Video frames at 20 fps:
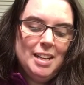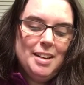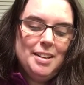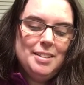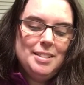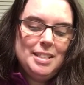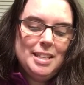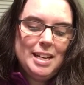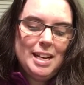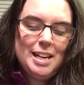
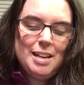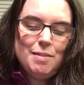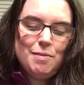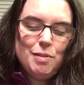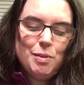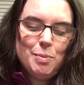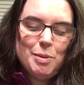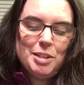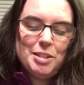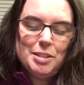Today, if
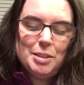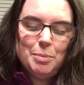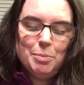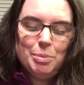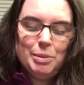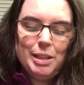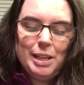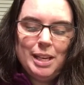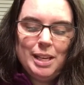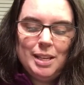you must
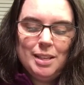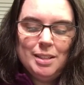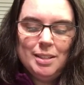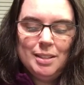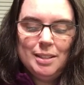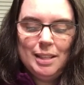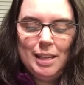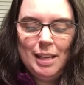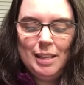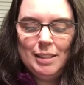complain,
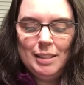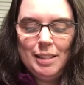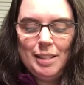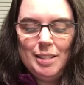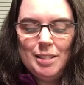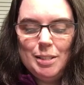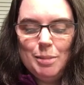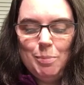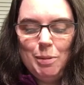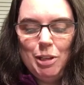at
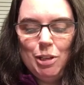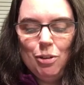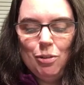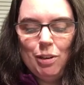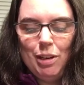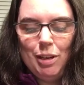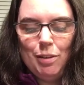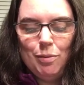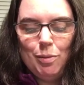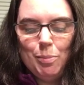least be
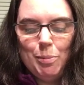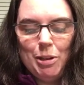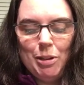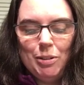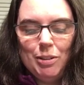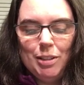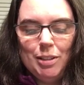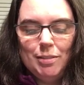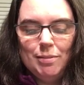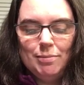creative about
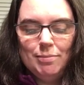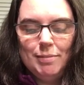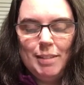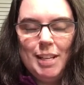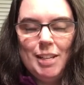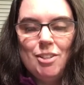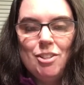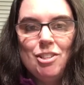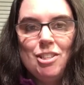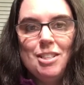it.
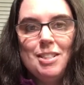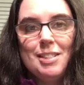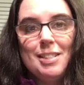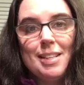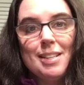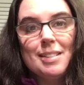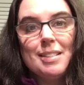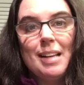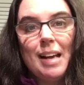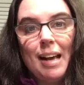And she
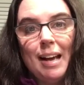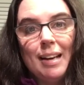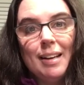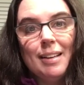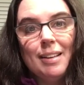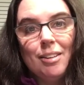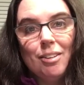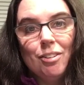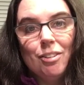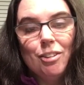says, I
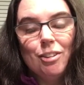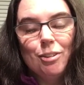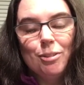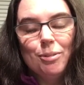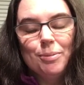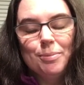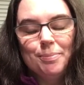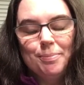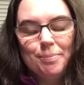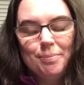hear you.
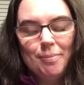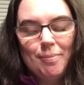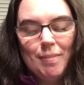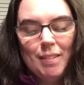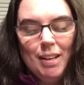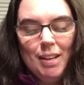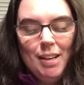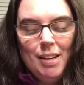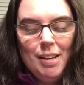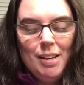
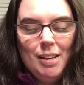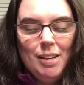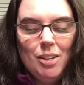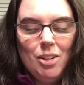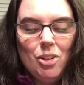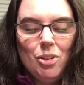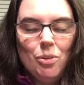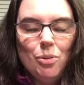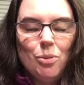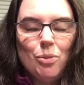You
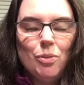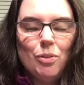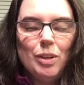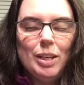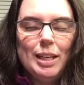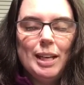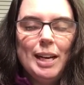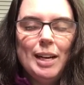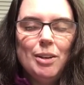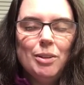know,
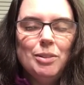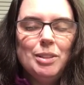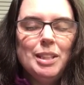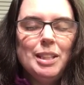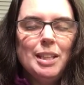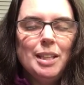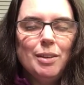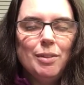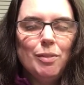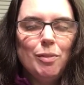I don't think
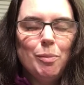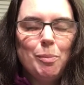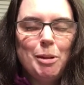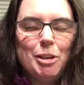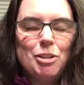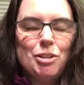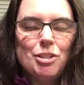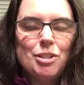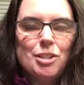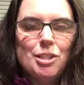I ever
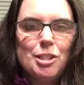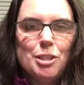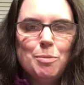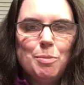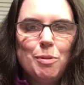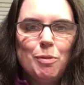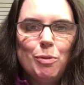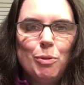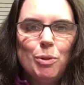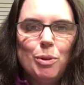mentioned this
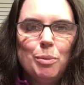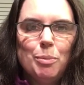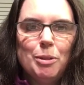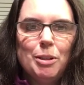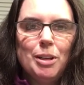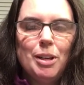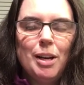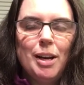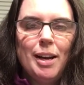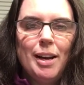before,
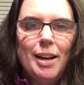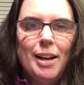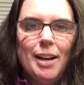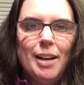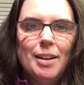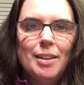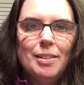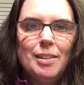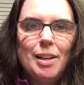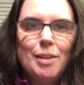but I
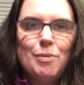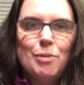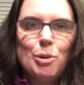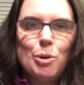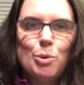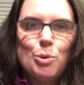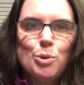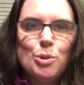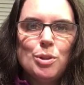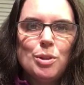had a life
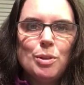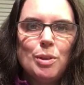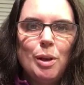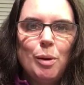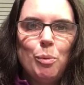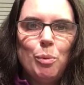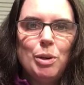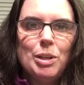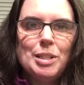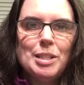coach that
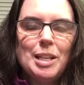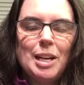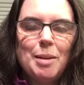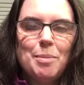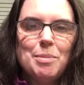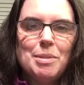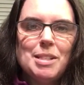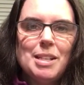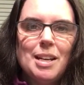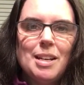one
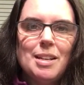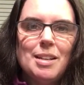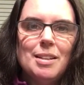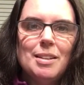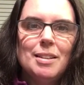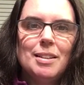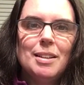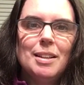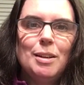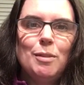time said,
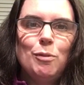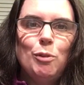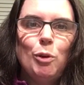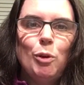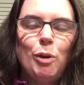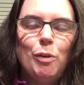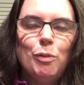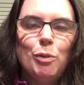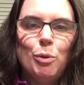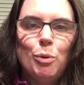if you're
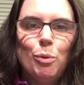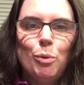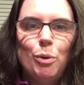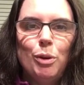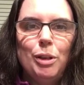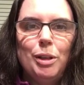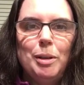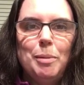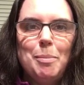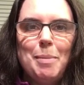ever
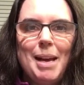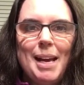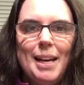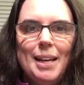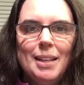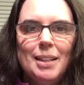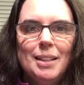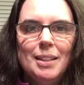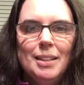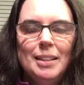really
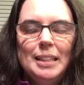mad,